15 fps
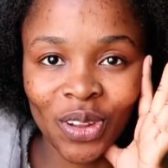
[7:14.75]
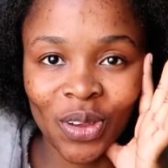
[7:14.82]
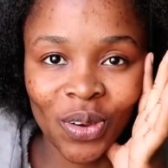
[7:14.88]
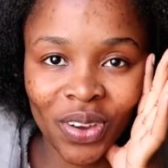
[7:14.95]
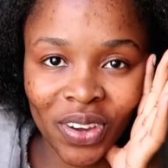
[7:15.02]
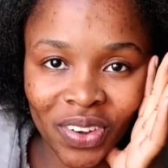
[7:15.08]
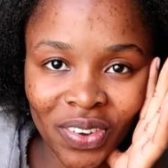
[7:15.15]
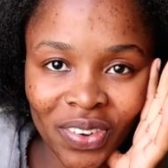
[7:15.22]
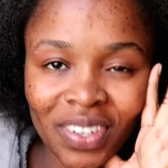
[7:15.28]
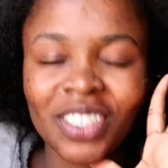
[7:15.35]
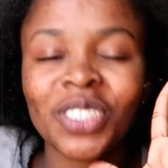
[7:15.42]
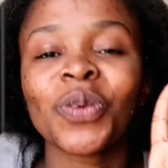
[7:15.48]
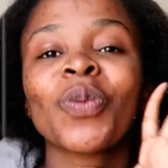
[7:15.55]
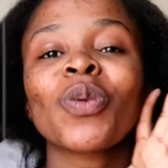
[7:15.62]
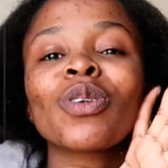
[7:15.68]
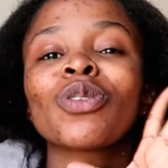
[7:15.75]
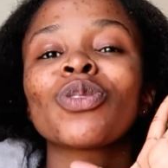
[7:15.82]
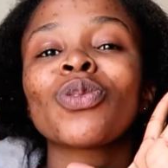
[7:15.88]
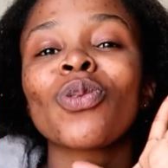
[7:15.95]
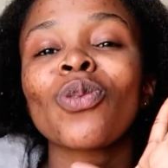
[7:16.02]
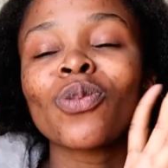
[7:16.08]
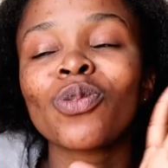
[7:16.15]
Yo, she was
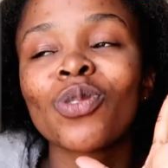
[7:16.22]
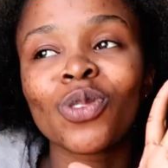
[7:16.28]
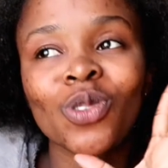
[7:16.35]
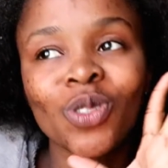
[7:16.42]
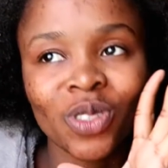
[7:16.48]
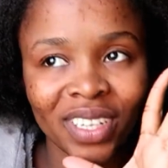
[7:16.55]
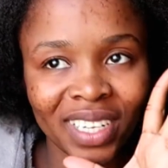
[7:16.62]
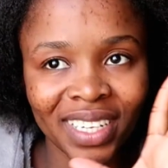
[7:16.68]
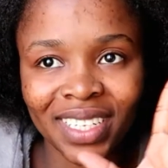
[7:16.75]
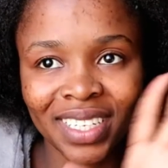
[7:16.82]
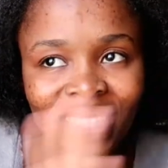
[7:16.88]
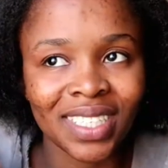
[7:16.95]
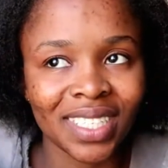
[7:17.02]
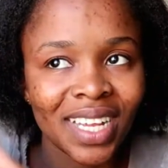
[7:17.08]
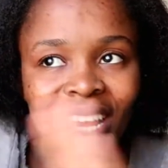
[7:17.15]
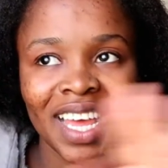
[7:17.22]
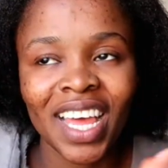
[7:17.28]
so strict.